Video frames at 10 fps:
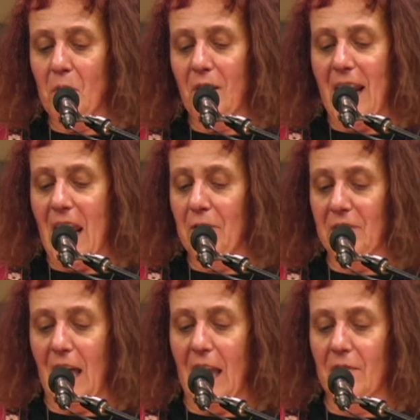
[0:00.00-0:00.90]
more
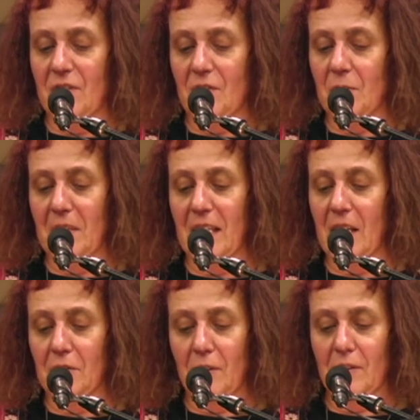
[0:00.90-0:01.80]
half-lives of
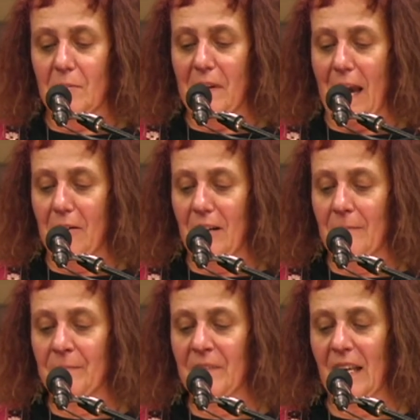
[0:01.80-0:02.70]
speaking truth to power,
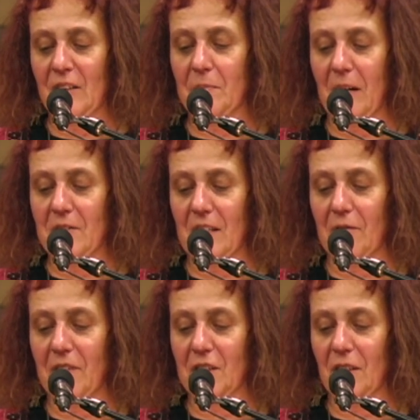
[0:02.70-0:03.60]
exposing
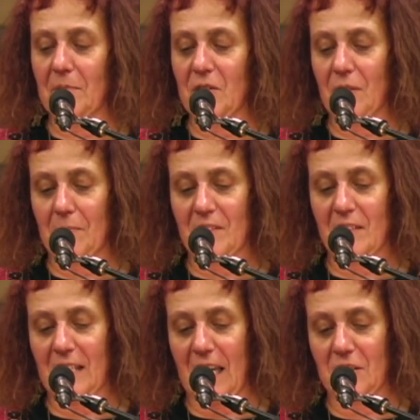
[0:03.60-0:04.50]
official
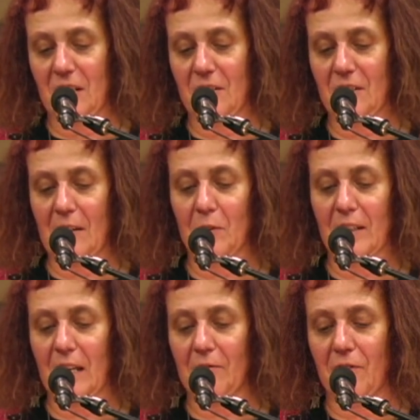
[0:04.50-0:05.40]
misrepresentations, and
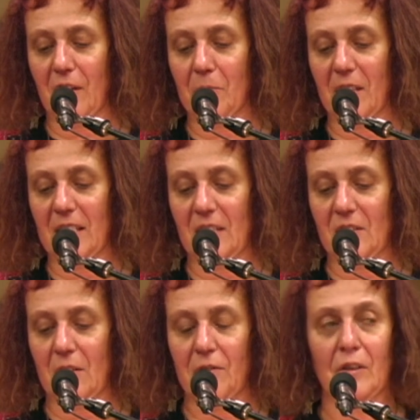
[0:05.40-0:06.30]
working for a more
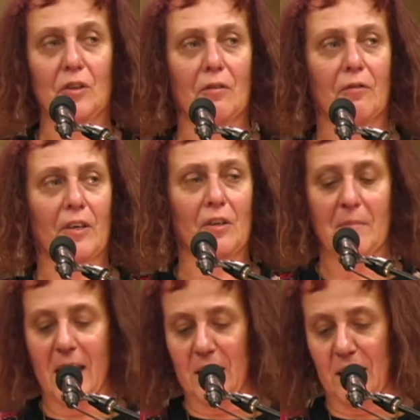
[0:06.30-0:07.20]
decent future for
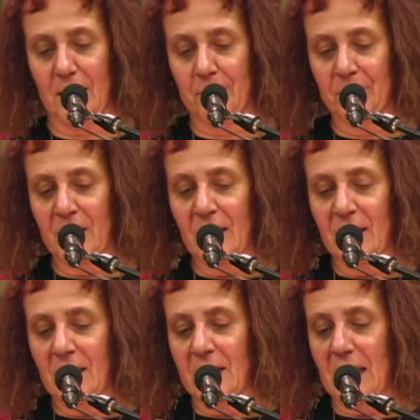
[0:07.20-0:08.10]
humanity.
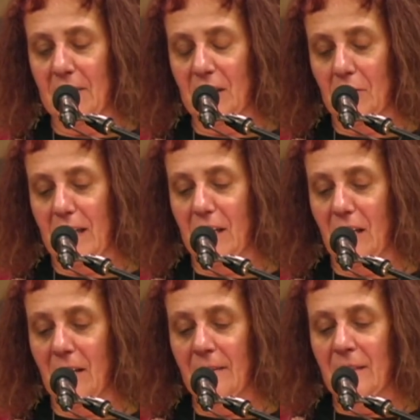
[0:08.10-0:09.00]
David
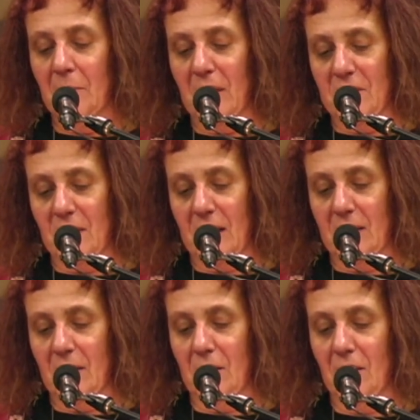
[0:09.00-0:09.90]
Krueger, president
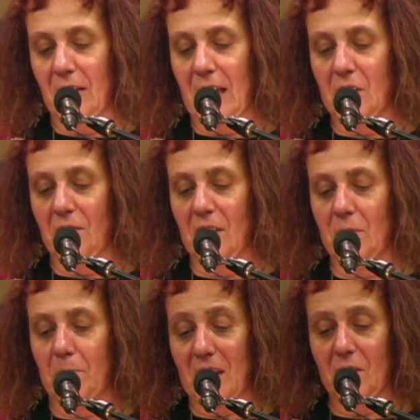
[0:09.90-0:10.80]
of the Nuclear Age
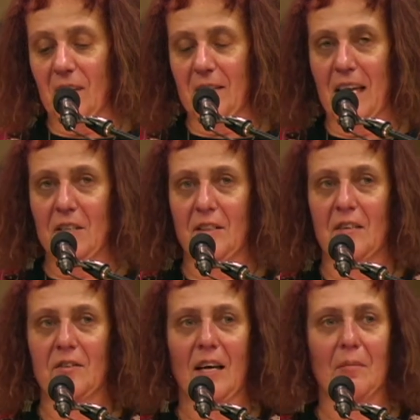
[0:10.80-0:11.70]
Peace Foundation
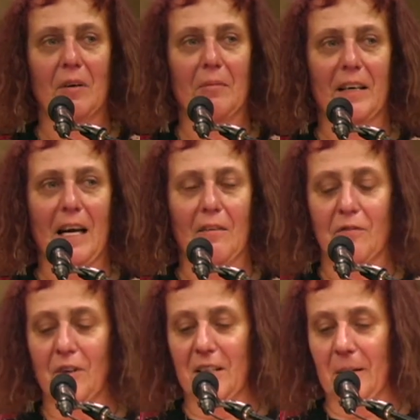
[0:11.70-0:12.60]
in Santa Barbara,
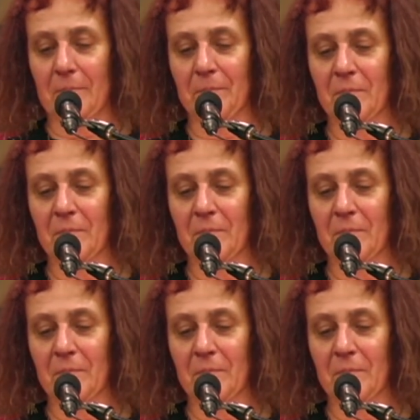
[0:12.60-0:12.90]
California.